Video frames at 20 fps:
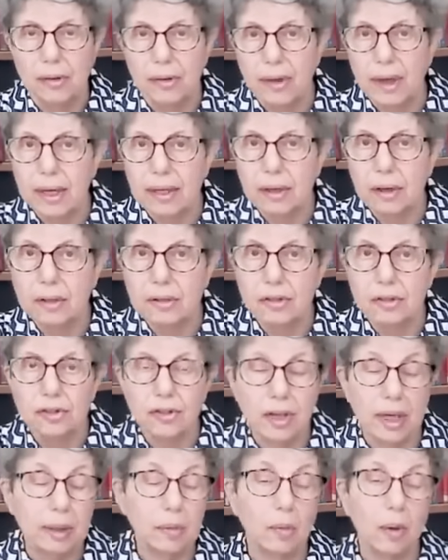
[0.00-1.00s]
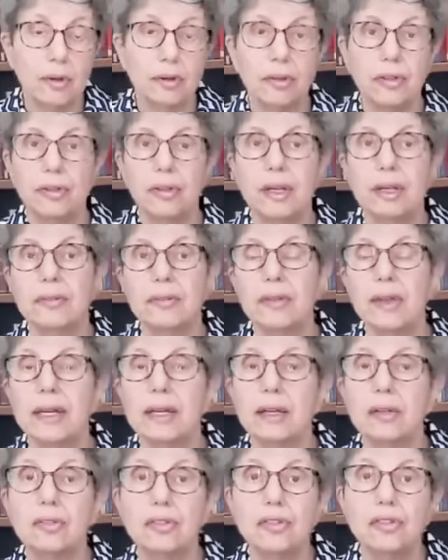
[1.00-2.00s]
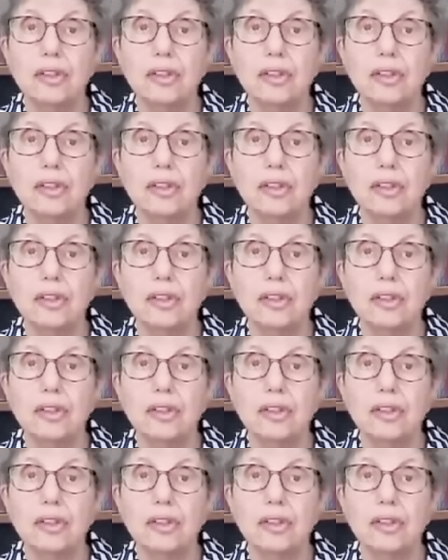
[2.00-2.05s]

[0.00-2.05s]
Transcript: They're going to say one thing. They can